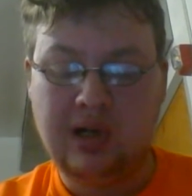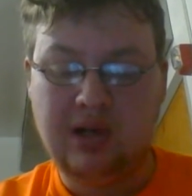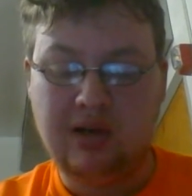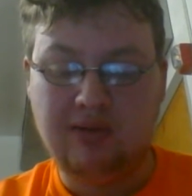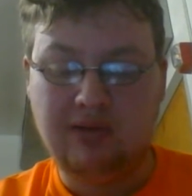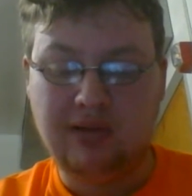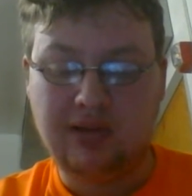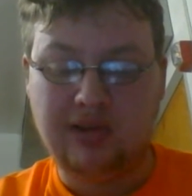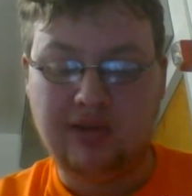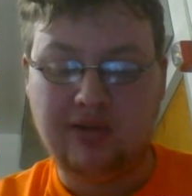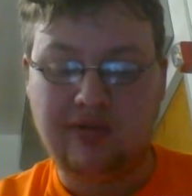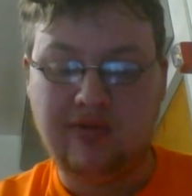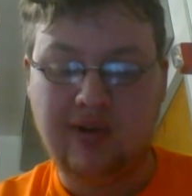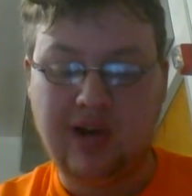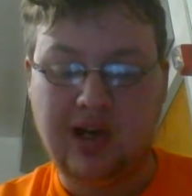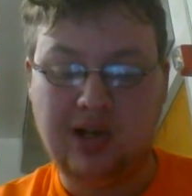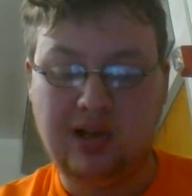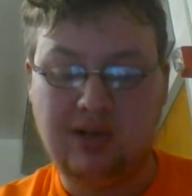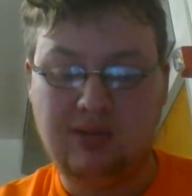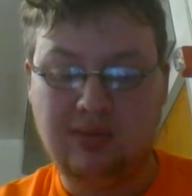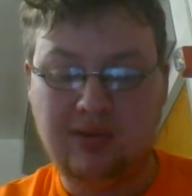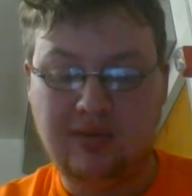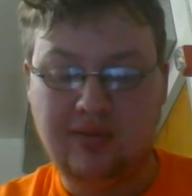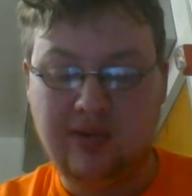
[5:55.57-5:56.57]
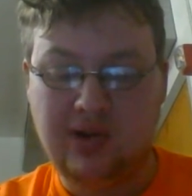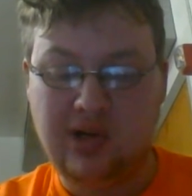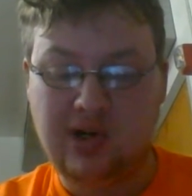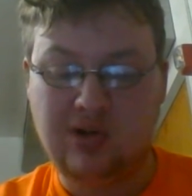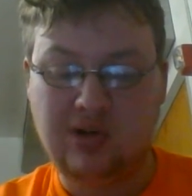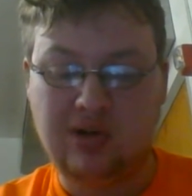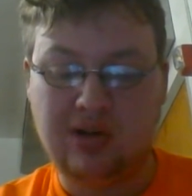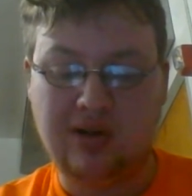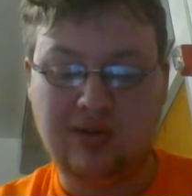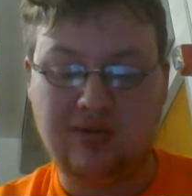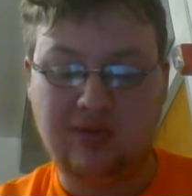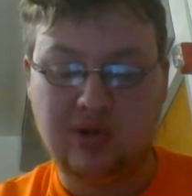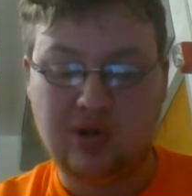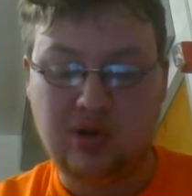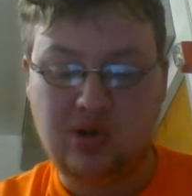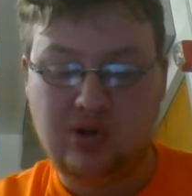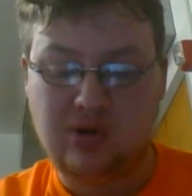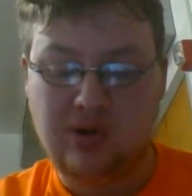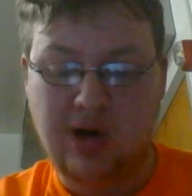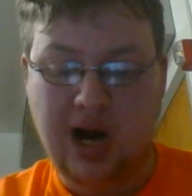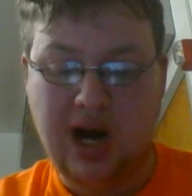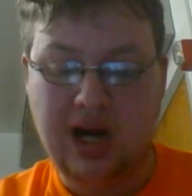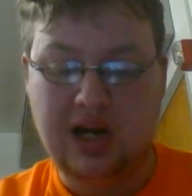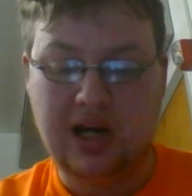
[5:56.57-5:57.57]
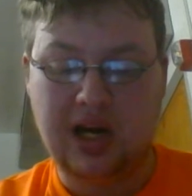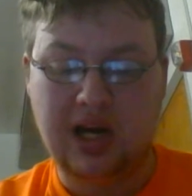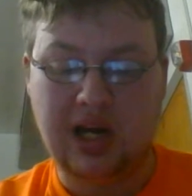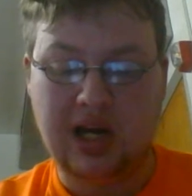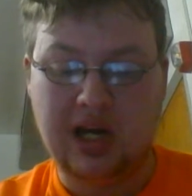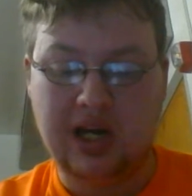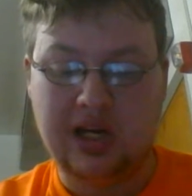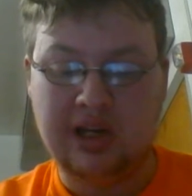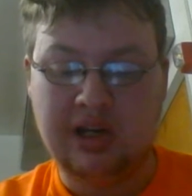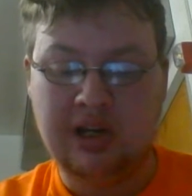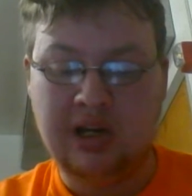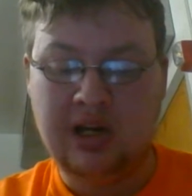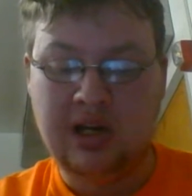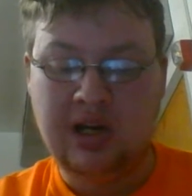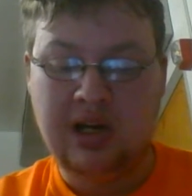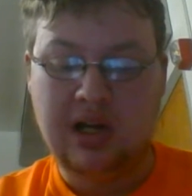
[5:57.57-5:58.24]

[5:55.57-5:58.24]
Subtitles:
with the final reveal of her true identity